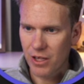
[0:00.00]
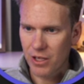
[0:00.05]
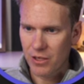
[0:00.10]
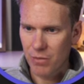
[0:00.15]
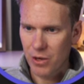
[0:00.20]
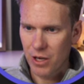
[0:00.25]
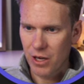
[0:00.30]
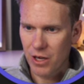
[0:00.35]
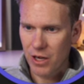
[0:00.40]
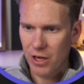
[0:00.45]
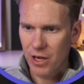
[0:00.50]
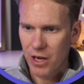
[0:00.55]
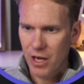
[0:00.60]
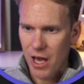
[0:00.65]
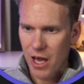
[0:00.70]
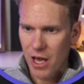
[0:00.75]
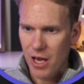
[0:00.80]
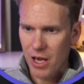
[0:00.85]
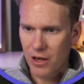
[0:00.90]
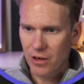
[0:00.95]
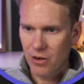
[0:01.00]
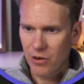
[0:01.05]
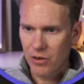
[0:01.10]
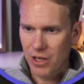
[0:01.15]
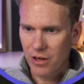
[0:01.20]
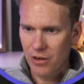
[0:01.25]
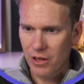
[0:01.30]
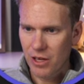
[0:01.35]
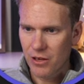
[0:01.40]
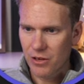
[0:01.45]
this button and go
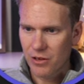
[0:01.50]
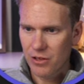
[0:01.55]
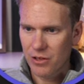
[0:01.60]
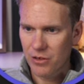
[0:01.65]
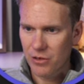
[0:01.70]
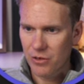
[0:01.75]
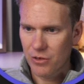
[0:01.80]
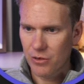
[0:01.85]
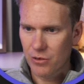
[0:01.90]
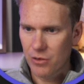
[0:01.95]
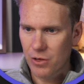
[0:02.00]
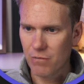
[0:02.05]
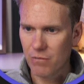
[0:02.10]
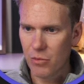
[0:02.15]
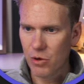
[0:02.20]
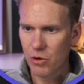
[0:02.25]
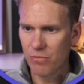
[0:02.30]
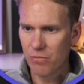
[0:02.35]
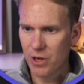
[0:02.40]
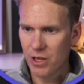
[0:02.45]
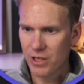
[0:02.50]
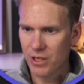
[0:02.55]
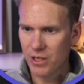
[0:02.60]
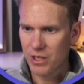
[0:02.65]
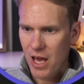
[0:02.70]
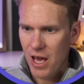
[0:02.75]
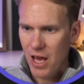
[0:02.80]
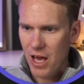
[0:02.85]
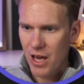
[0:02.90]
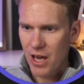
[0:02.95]
down here to movements,
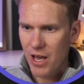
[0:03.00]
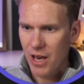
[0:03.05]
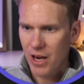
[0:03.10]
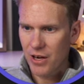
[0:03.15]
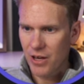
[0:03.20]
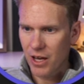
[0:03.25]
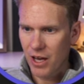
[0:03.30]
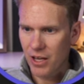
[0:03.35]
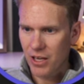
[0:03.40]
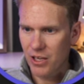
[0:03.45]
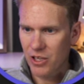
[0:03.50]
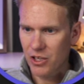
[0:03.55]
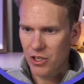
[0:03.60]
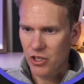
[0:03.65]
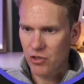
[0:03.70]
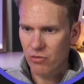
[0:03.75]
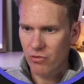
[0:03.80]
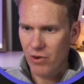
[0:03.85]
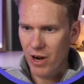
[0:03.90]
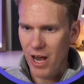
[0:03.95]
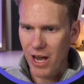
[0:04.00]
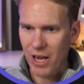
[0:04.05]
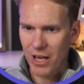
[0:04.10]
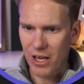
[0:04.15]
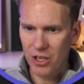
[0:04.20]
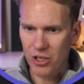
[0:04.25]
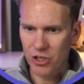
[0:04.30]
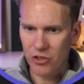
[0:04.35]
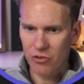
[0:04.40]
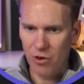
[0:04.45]
and I can just drag
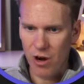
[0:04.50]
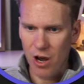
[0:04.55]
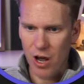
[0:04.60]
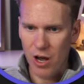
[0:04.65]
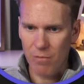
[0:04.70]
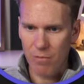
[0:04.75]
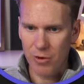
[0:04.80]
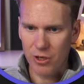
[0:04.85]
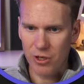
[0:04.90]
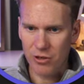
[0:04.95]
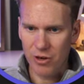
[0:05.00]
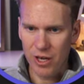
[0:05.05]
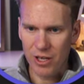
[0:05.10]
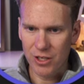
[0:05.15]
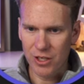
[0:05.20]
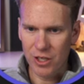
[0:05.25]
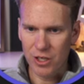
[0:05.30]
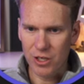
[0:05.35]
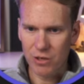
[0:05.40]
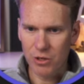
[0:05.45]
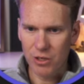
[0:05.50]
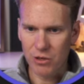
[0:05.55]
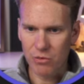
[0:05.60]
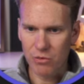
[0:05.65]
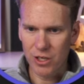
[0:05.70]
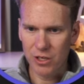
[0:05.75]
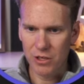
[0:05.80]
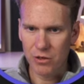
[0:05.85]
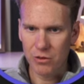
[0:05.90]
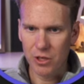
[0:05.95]
and drop a transition between
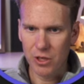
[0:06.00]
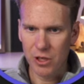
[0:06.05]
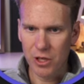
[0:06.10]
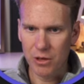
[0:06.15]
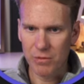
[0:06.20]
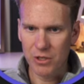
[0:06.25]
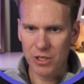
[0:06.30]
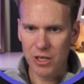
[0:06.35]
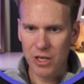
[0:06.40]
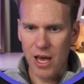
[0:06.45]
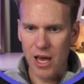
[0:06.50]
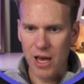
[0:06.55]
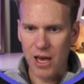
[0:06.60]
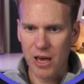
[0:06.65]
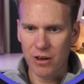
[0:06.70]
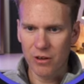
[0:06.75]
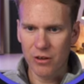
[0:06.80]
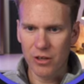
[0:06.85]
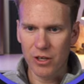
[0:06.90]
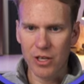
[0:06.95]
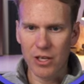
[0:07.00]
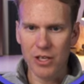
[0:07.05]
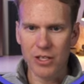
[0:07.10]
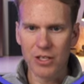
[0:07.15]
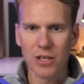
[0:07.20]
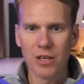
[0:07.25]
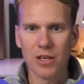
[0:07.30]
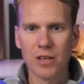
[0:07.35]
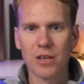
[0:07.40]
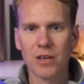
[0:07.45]
two clips, and look at this.